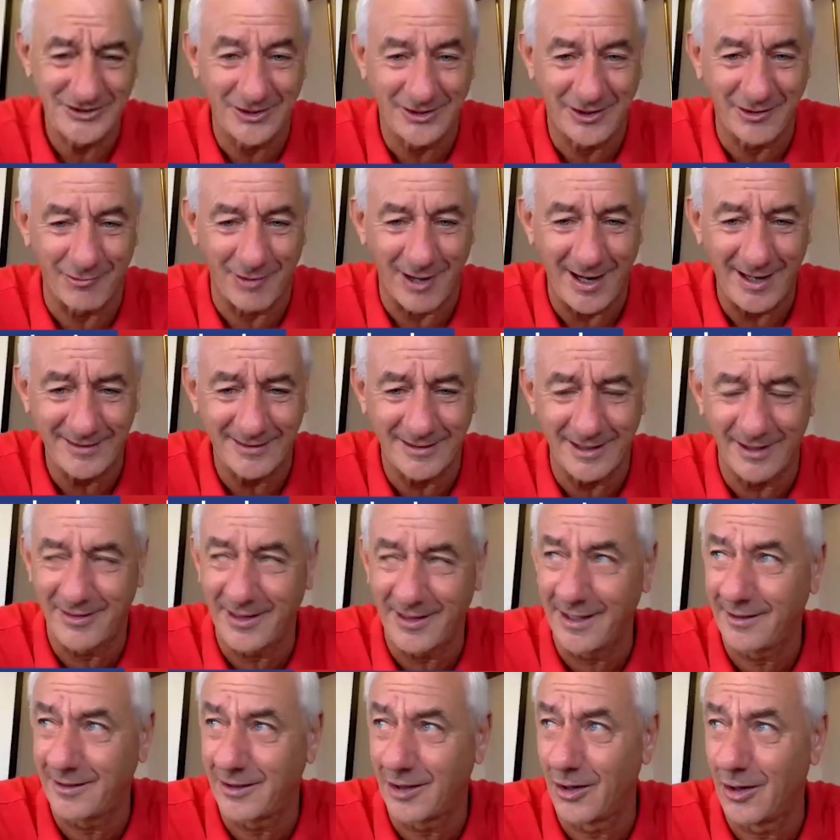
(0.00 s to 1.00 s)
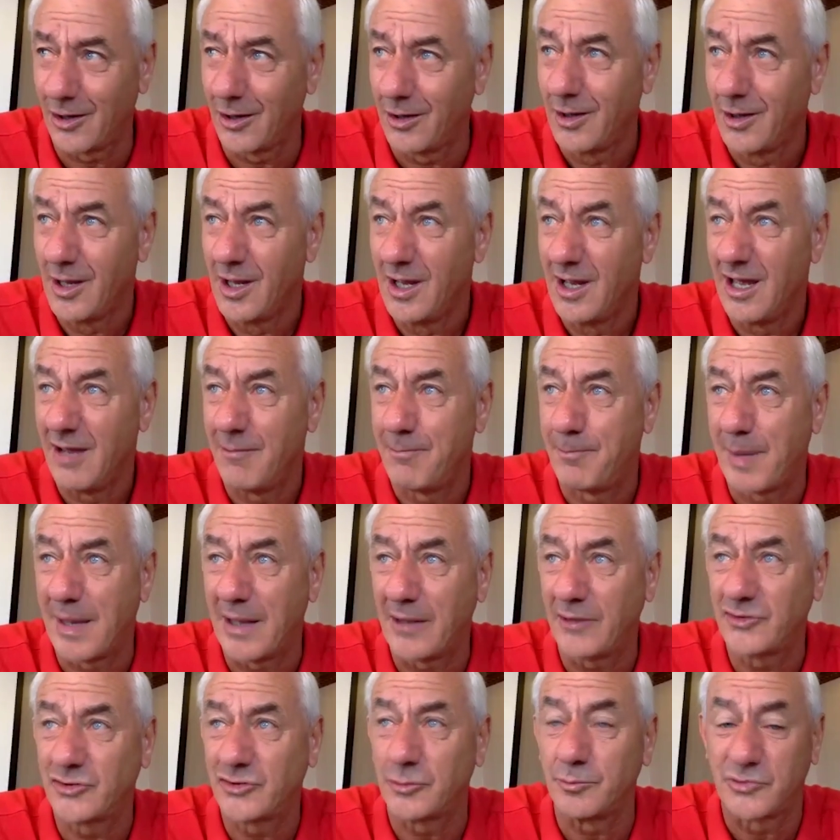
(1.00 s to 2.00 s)
correct. I think if
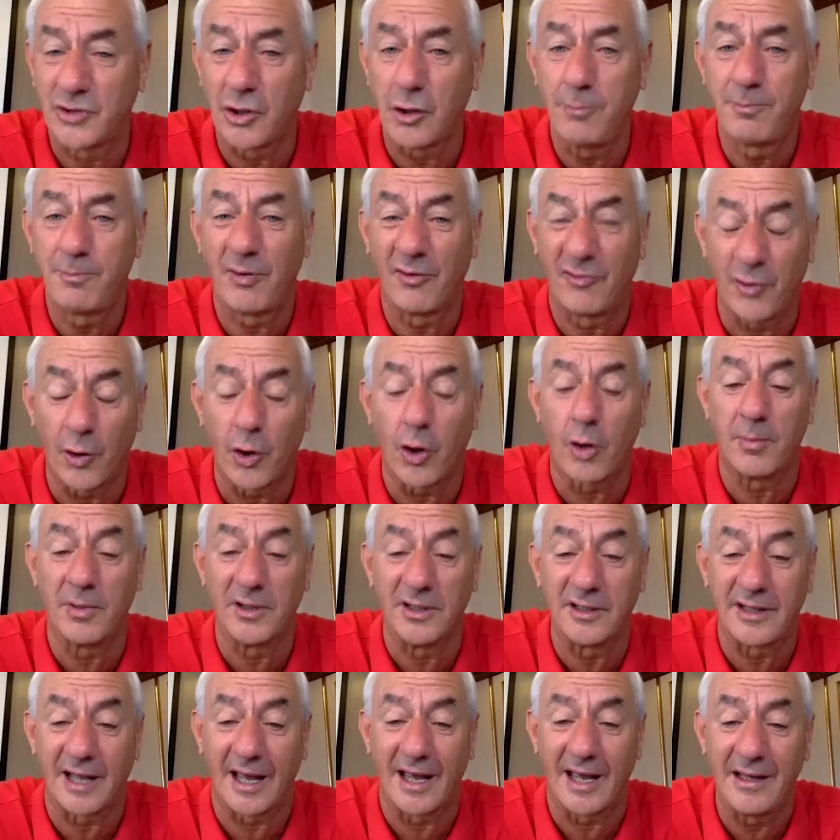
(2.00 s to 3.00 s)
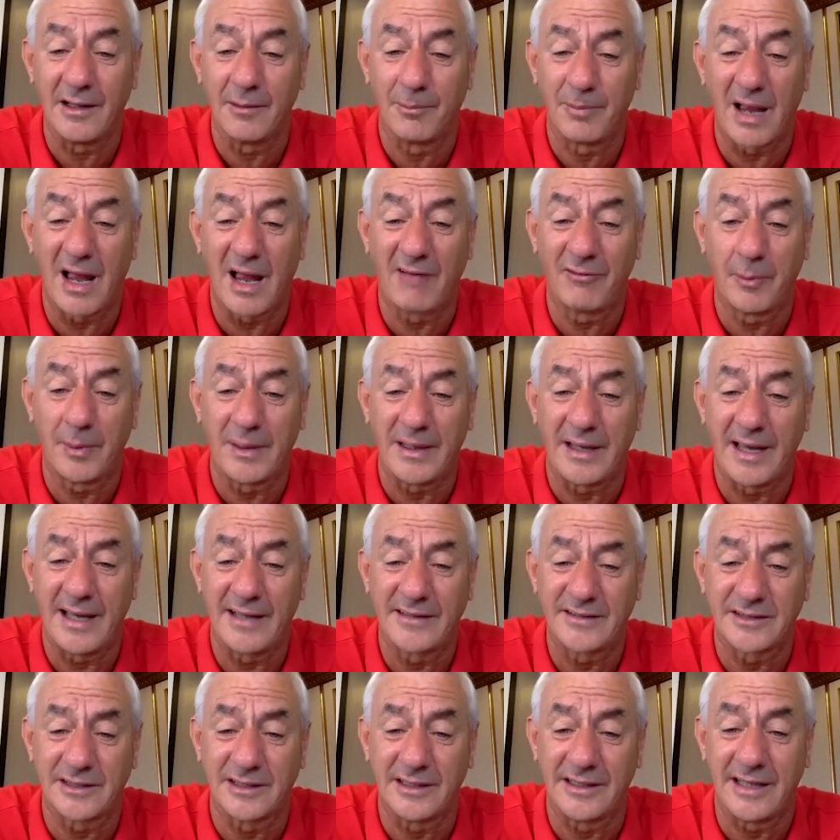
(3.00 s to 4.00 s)
Belgium do perform on the day, it'll either be
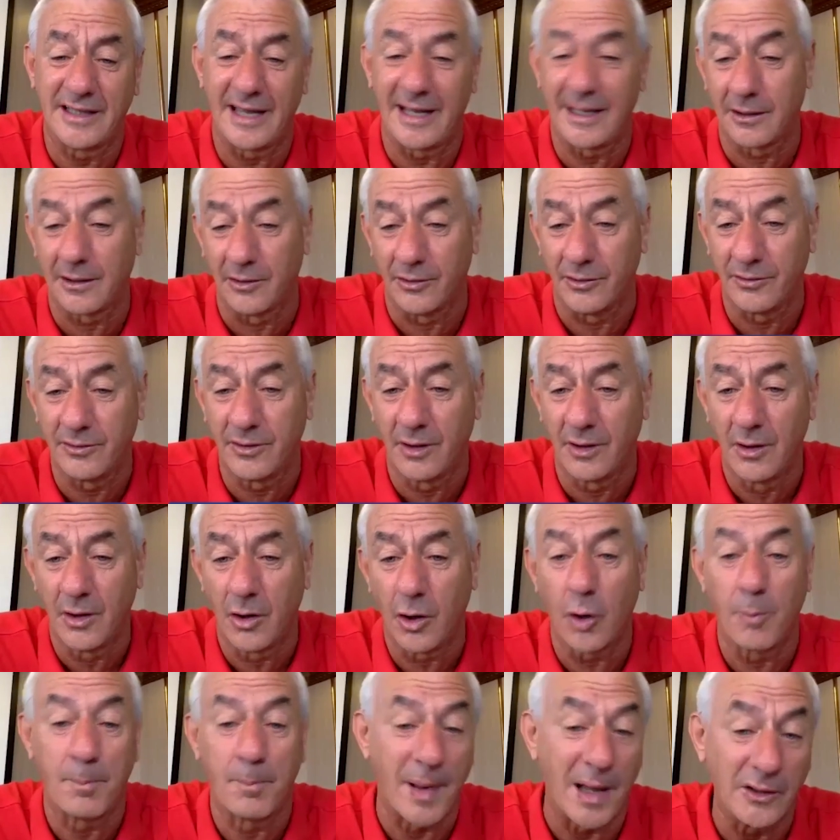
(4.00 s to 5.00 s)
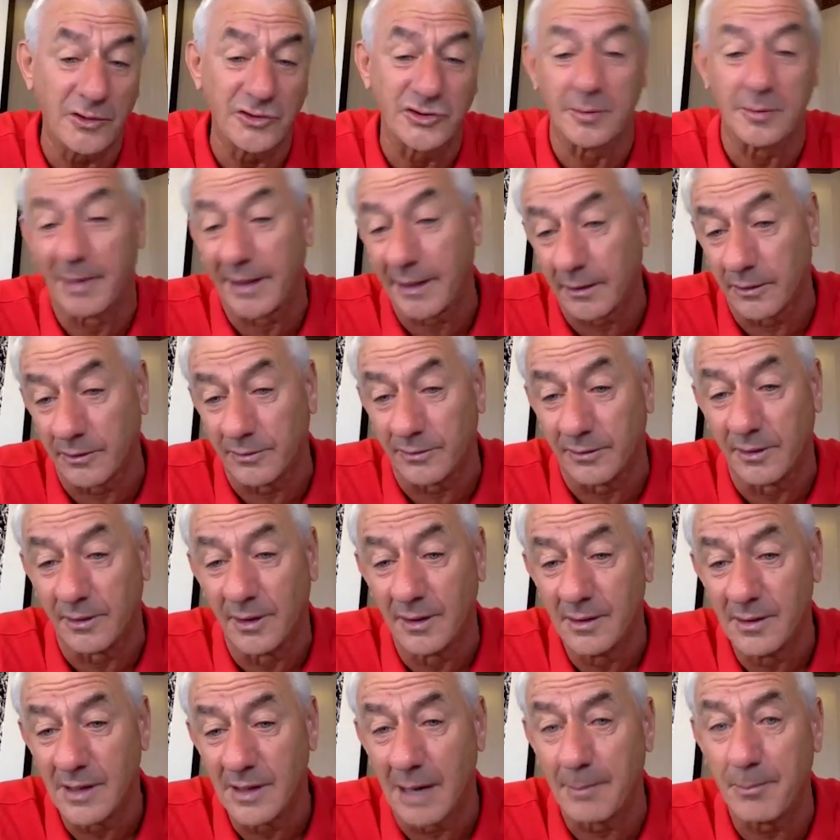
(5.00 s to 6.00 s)
Italy-England or Belgium-England.
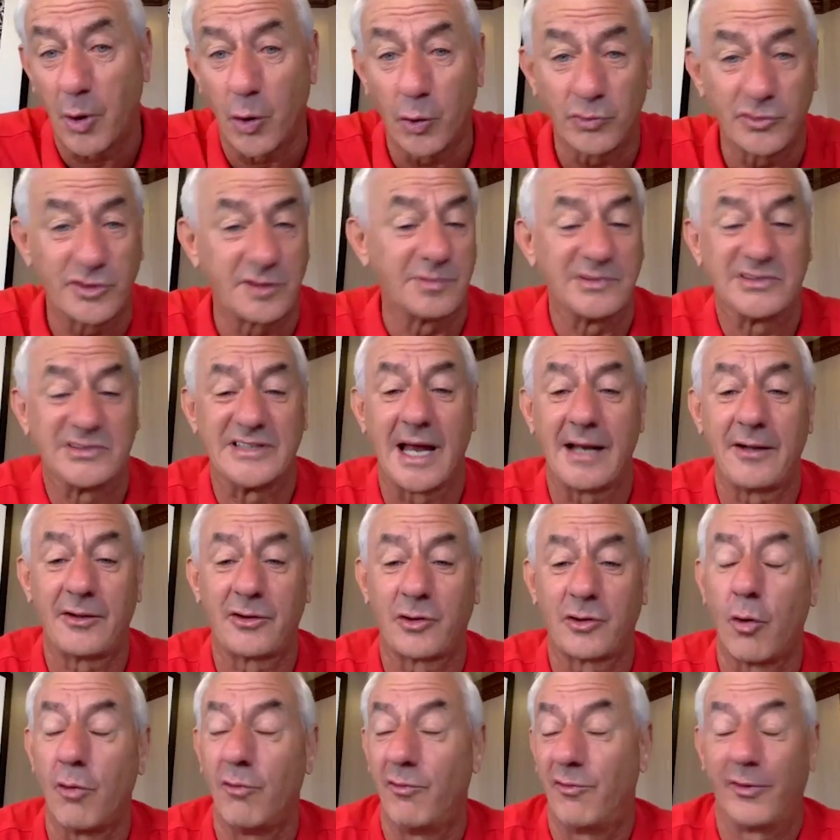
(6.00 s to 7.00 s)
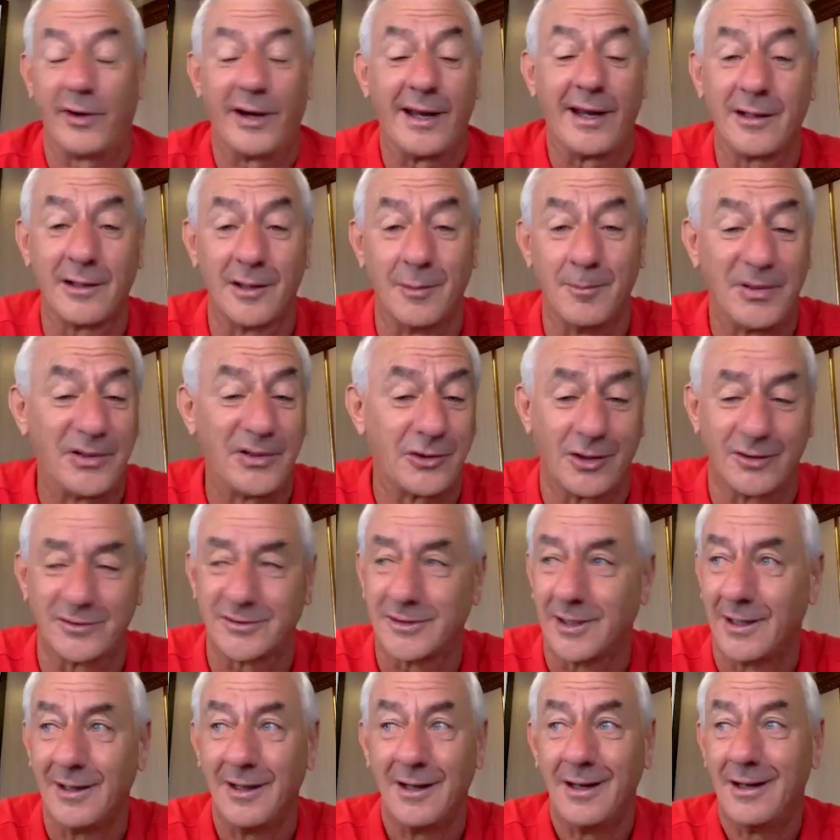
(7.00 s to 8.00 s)
I'm 100% going for England because
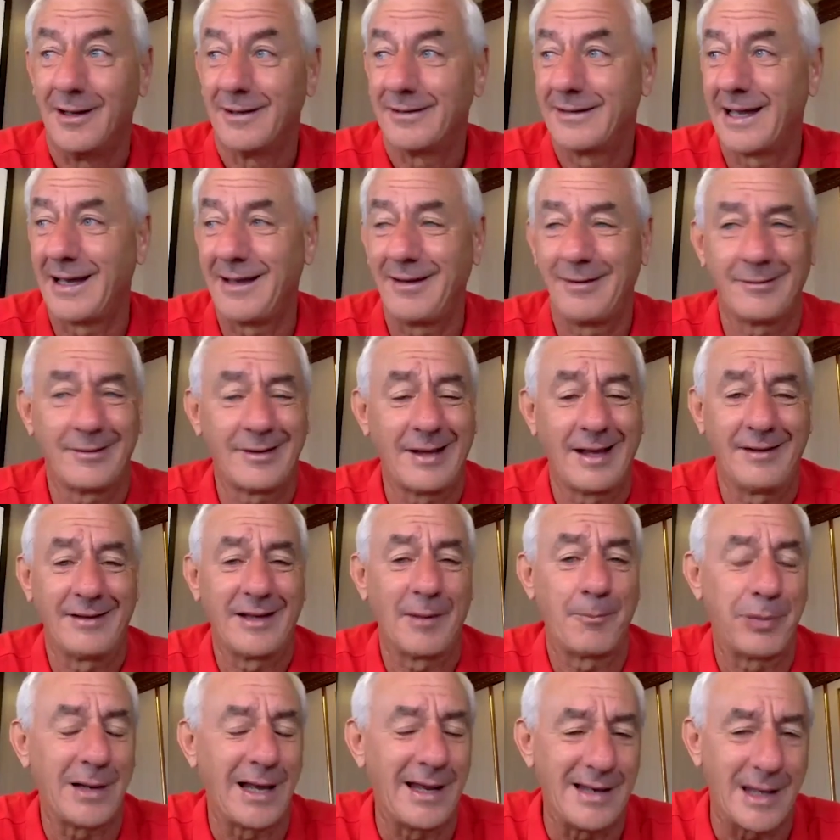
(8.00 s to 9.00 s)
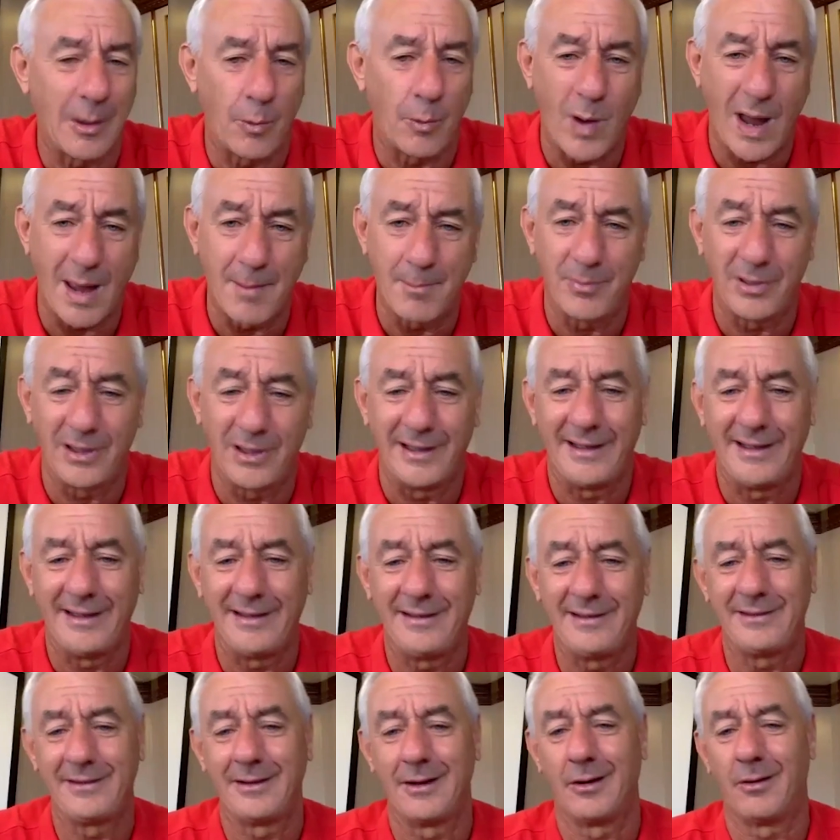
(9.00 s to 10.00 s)
they're playing at Wembley.
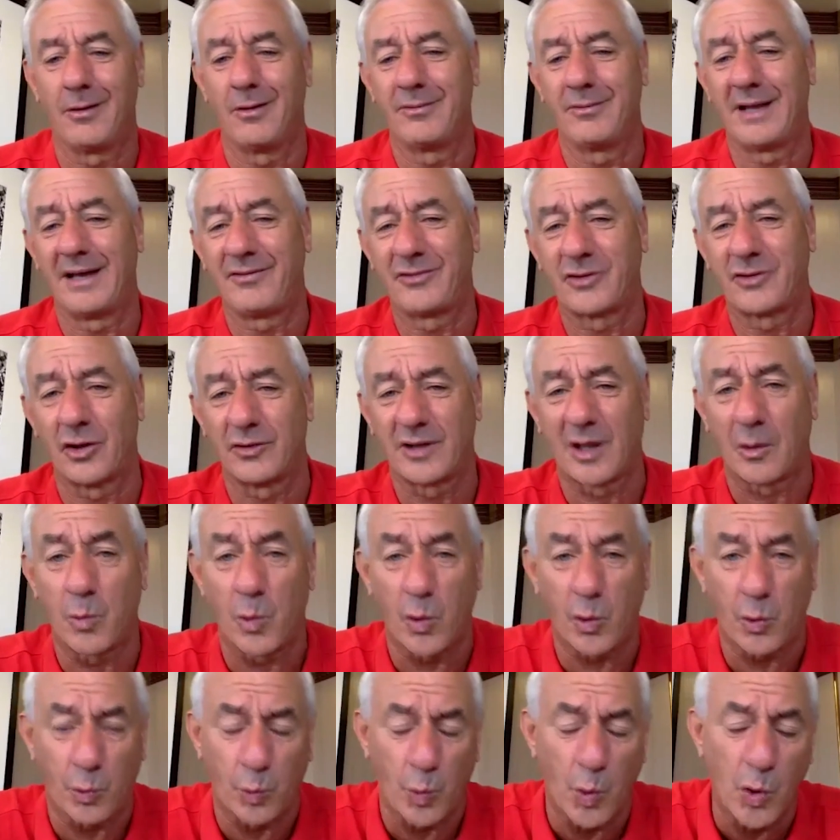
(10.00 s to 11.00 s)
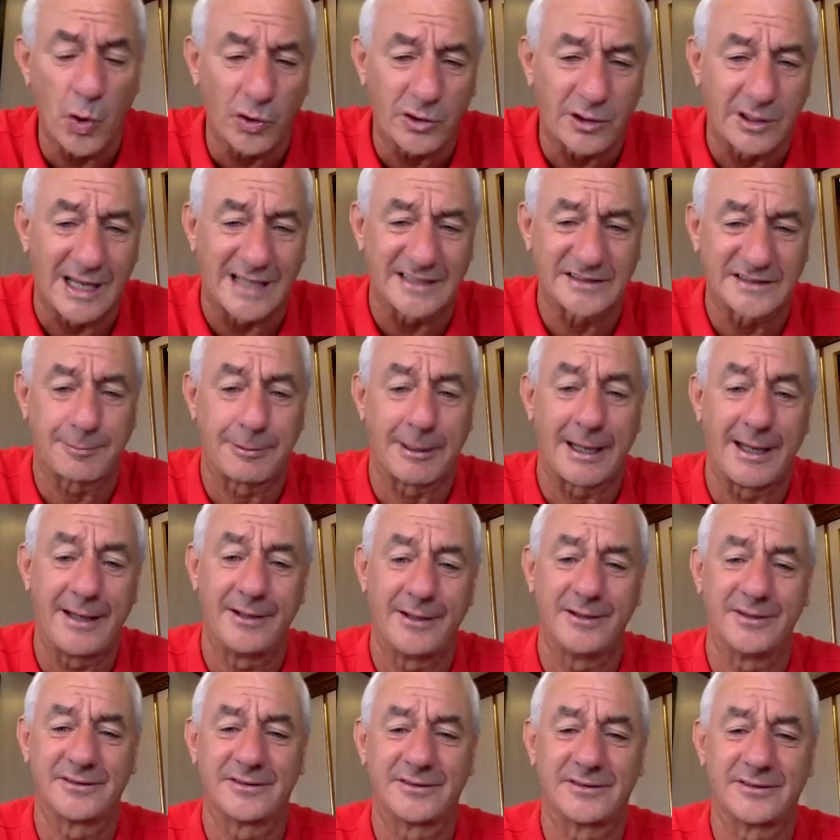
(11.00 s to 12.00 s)
You know, they've got the world-class
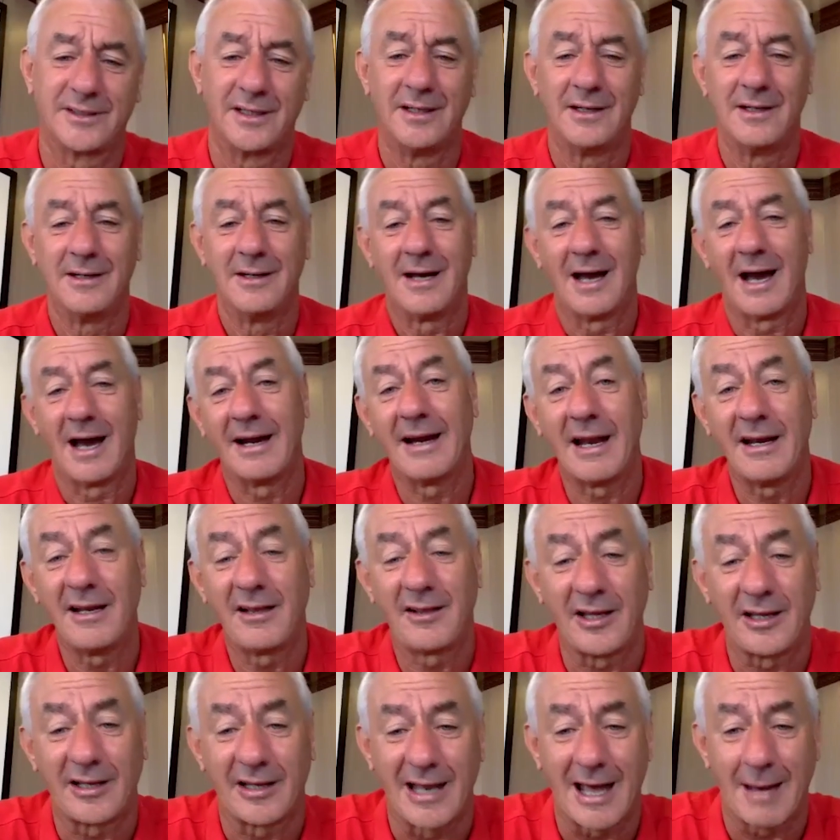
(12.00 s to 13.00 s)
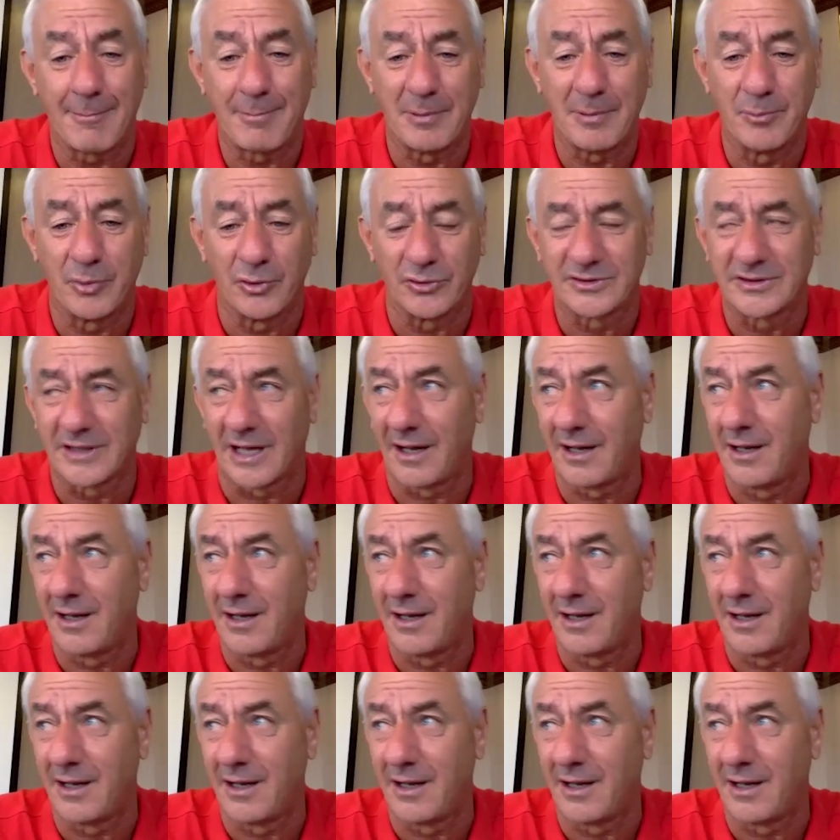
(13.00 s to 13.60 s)
players and anything can happen. But